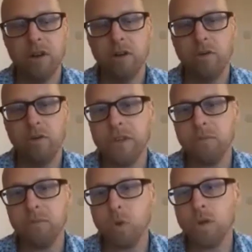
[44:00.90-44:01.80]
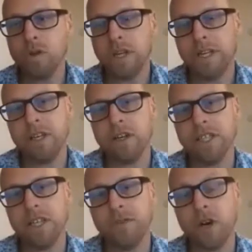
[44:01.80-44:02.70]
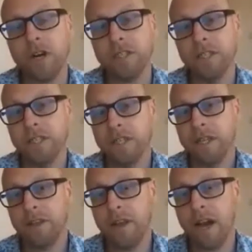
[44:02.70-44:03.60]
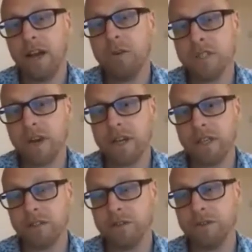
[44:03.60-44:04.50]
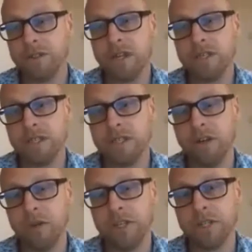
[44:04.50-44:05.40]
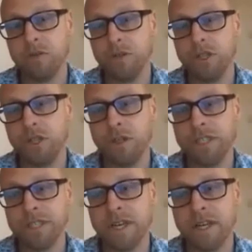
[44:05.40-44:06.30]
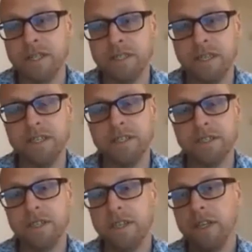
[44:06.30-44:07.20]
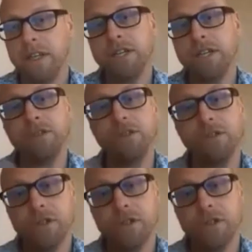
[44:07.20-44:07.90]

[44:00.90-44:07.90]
Rafiq Mughal, and he identified hundreds of archaeological sites in a region called Cholistan. And this is used to